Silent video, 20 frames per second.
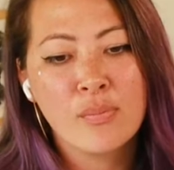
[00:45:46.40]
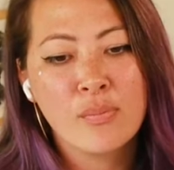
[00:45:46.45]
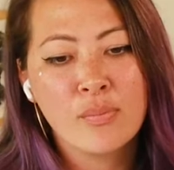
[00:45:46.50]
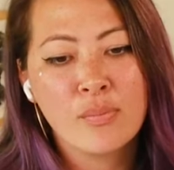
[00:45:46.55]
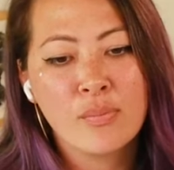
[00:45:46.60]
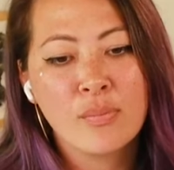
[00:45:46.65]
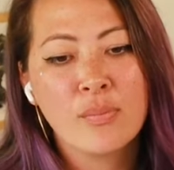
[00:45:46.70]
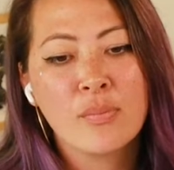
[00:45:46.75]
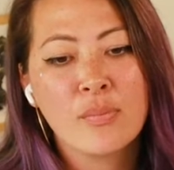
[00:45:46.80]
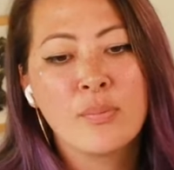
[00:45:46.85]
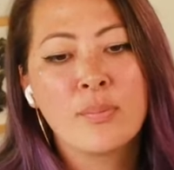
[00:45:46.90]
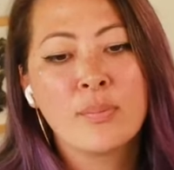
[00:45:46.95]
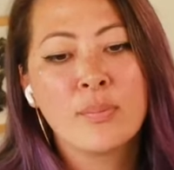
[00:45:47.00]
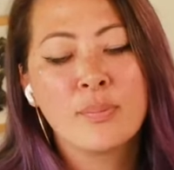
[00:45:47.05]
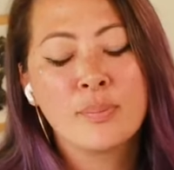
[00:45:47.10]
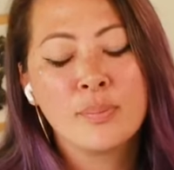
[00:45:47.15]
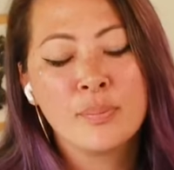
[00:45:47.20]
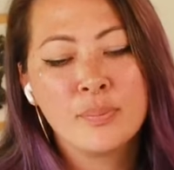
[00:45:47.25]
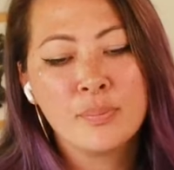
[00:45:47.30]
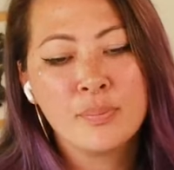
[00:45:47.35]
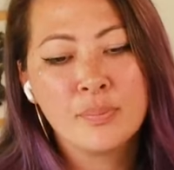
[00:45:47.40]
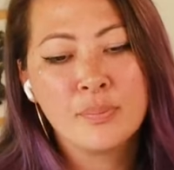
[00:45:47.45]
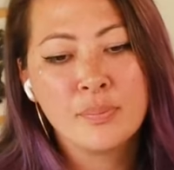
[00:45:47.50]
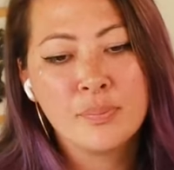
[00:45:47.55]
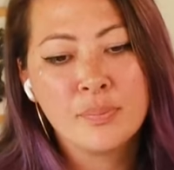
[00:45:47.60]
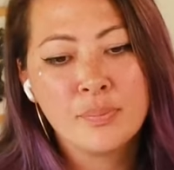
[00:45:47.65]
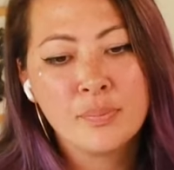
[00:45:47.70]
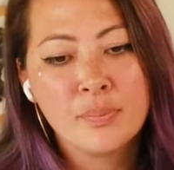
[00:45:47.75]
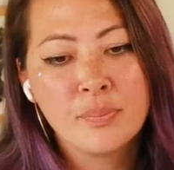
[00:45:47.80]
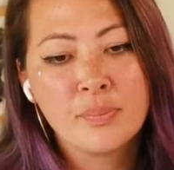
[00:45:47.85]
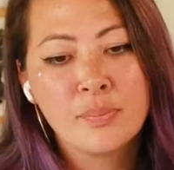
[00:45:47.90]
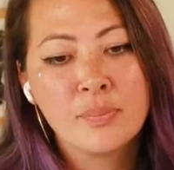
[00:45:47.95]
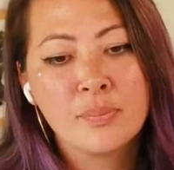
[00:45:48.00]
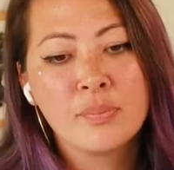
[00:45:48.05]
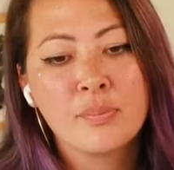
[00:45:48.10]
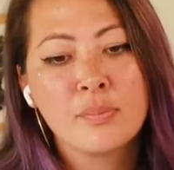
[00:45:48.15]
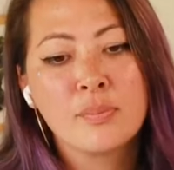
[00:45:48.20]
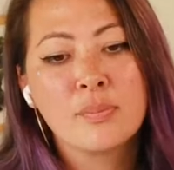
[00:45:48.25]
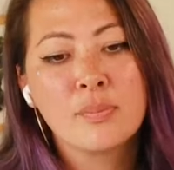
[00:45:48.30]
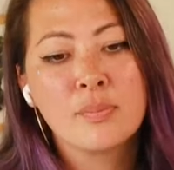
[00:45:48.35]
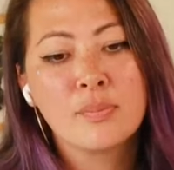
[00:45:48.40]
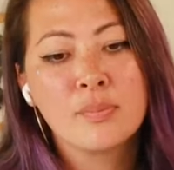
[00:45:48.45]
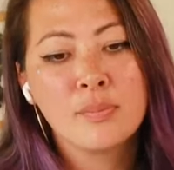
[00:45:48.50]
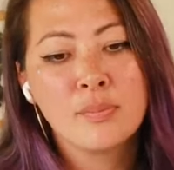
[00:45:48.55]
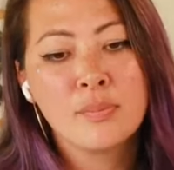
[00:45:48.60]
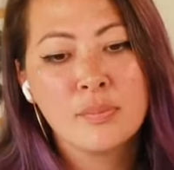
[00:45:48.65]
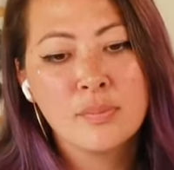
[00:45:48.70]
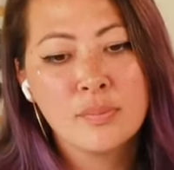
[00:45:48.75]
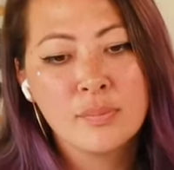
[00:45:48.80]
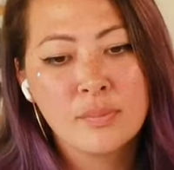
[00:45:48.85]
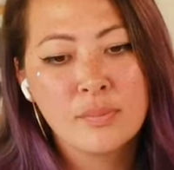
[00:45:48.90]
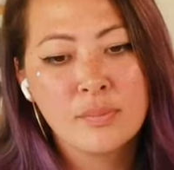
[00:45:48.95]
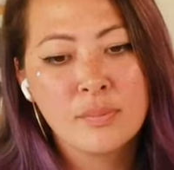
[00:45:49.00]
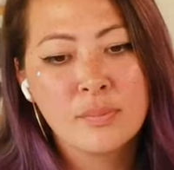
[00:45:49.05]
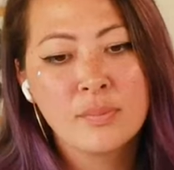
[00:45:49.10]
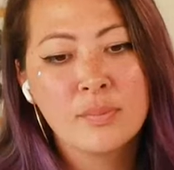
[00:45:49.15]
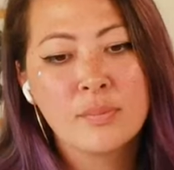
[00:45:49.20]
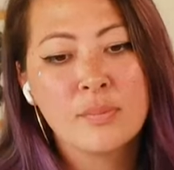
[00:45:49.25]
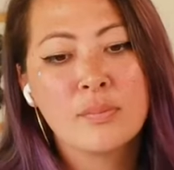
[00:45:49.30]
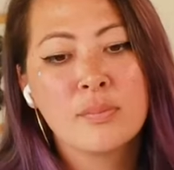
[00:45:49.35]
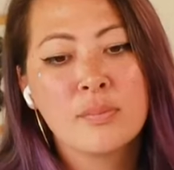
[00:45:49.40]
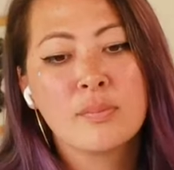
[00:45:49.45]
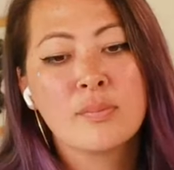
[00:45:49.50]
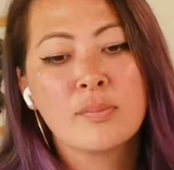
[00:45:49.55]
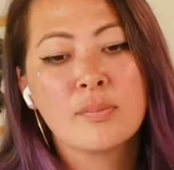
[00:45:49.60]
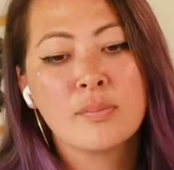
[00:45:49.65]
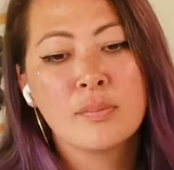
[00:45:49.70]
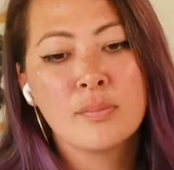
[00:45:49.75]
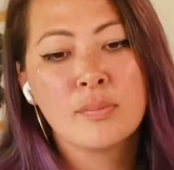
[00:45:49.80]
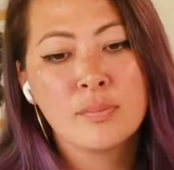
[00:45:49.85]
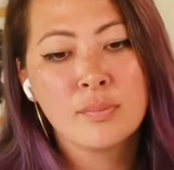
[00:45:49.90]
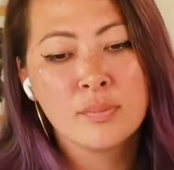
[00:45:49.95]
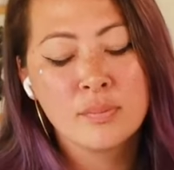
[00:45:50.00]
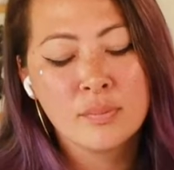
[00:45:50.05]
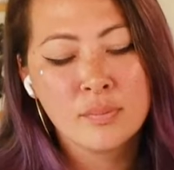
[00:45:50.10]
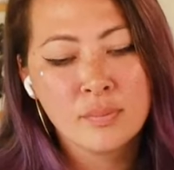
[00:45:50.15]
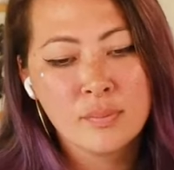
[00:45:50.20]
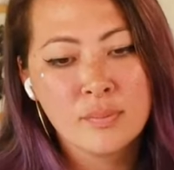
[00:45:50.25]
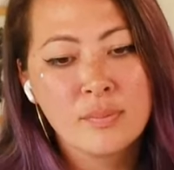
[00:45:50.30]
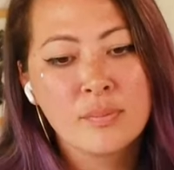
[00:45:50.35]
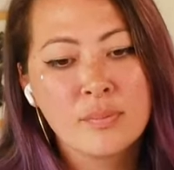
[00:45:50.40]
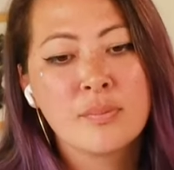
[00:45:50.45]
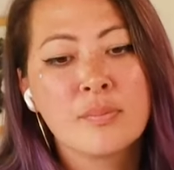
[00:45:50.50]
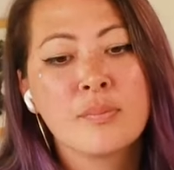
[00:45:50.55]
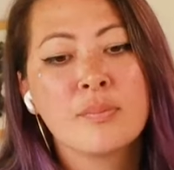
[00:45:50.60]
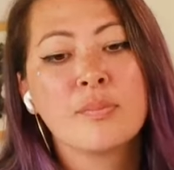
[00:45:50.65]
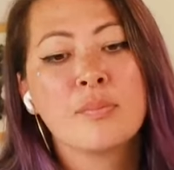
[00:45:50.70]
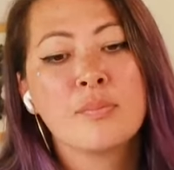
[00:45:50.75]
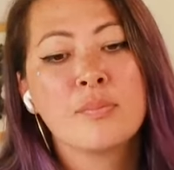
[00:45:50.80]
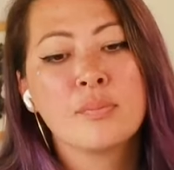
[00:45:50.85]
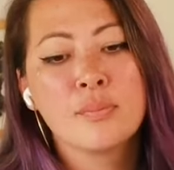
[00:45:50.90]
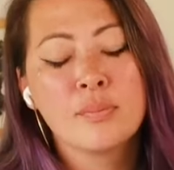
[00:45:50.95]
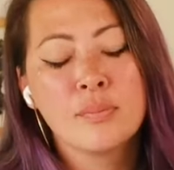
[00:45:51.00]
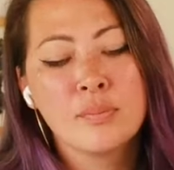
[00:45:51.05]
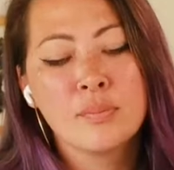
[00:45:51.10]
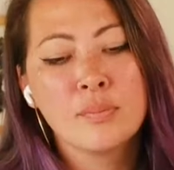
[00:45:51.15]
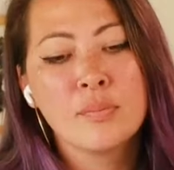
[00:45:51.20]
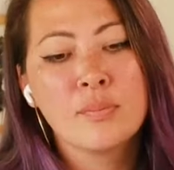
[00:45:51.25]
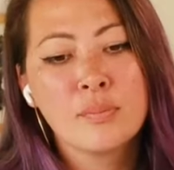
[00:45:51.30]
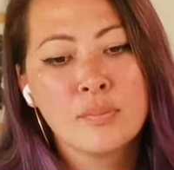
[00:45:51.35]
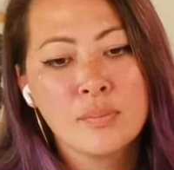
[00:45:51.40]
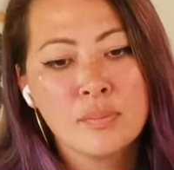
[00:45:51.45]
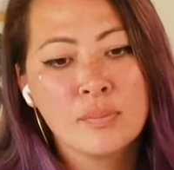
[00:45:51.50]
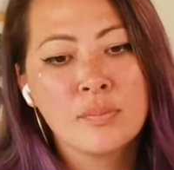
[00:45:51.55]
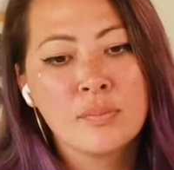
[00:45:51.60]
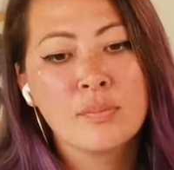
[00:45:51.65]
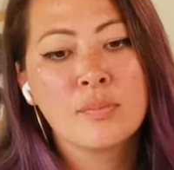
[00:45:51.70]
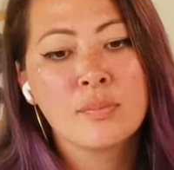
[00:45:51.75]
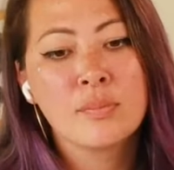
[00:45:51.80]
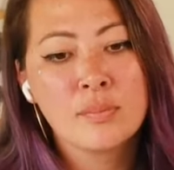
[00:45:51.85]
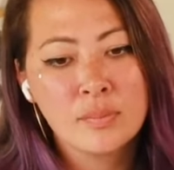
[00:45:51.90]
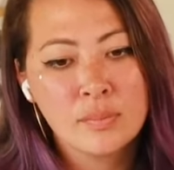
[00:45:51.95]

No words are spoken by the person on screen.